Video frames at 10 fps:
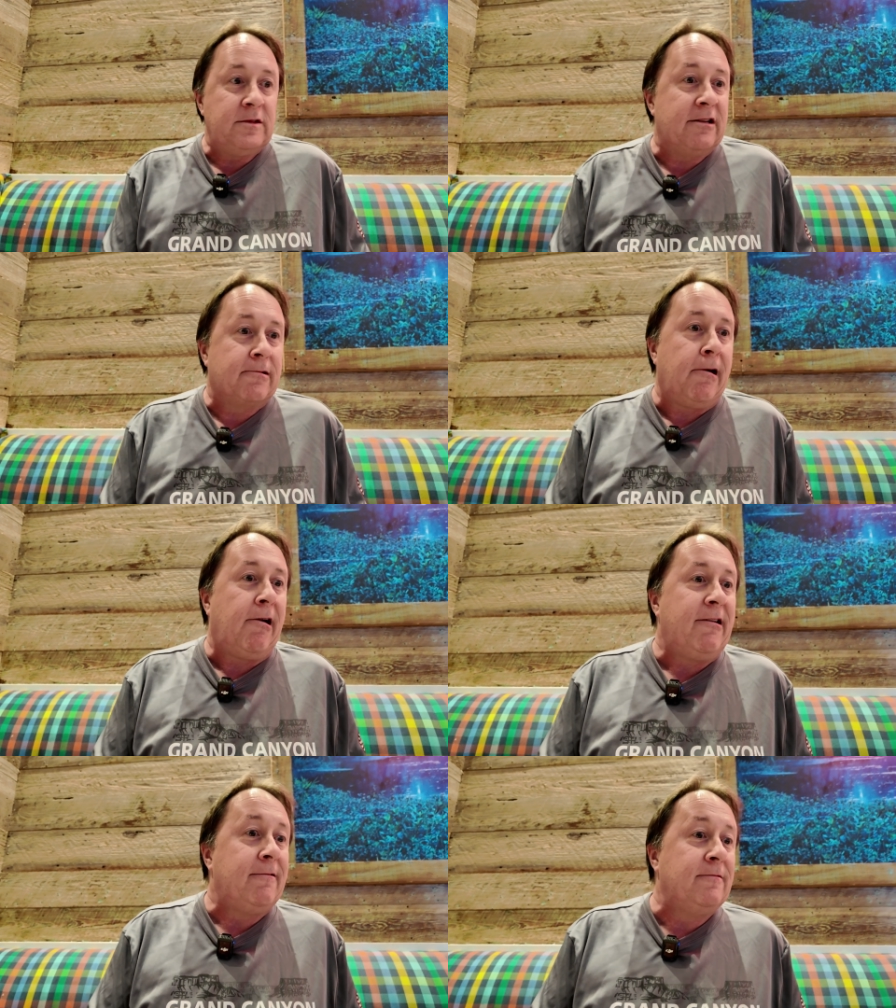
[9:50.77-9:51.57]
it's
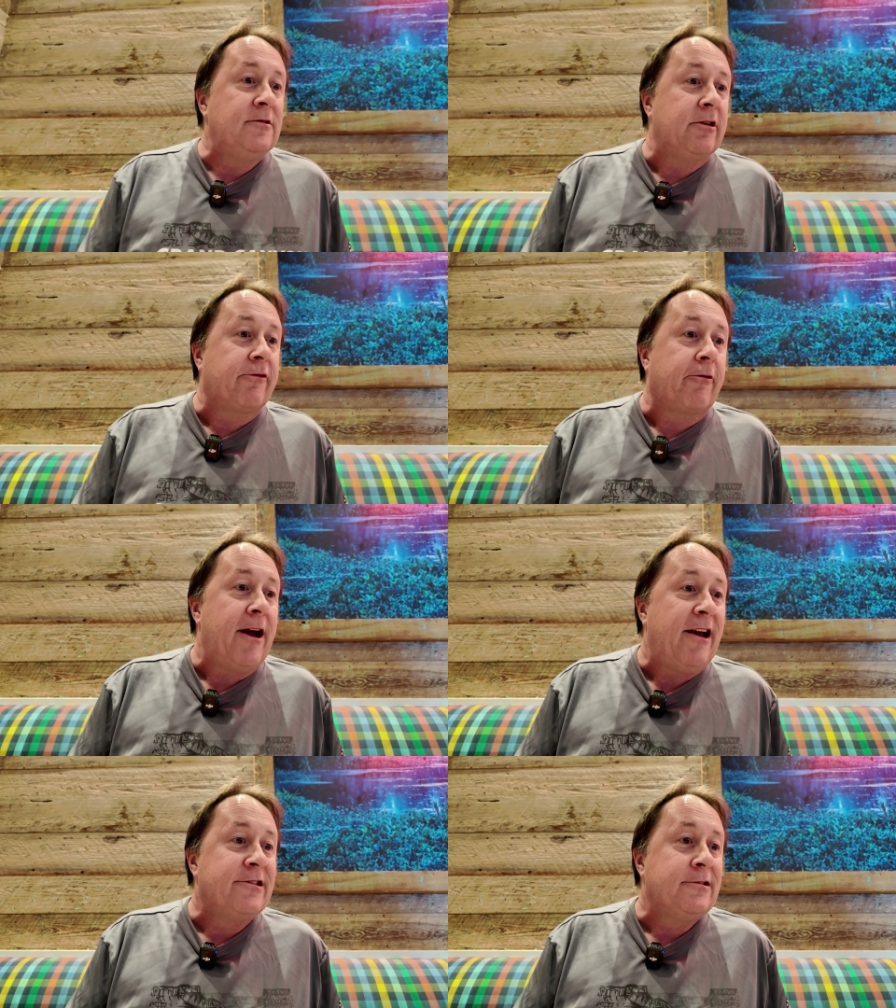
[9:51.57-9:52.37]
hot, it's
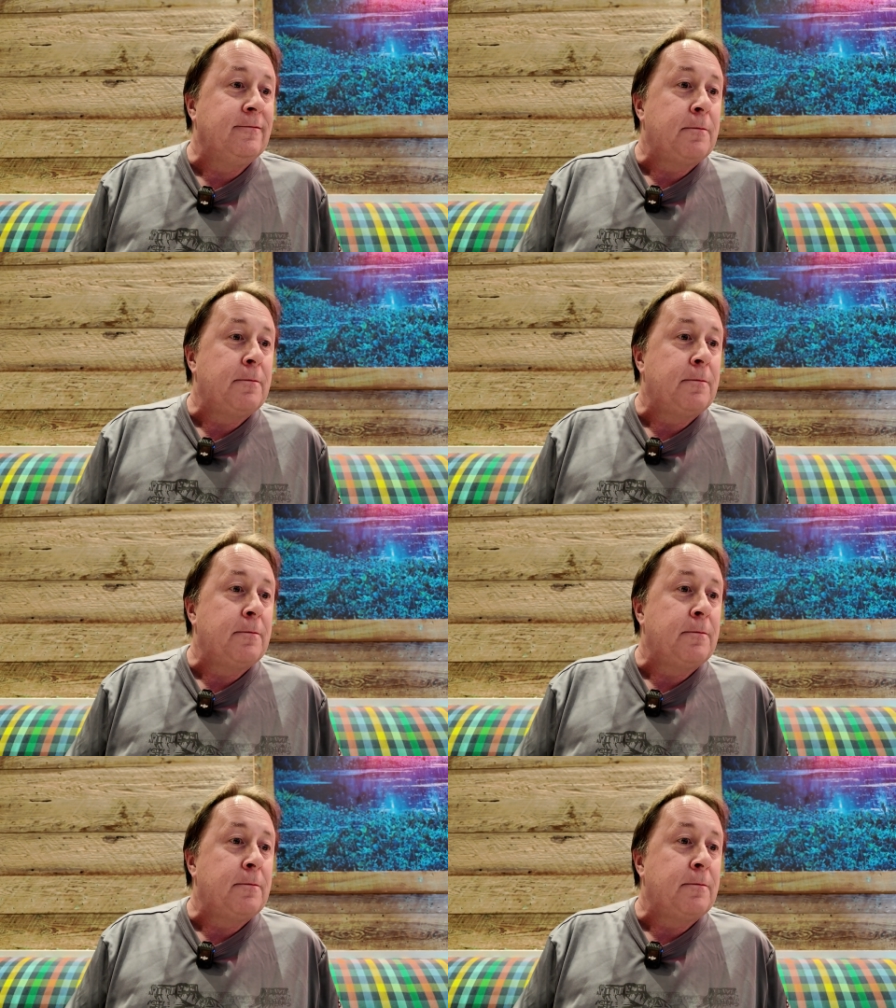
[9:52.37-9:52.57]
fresh,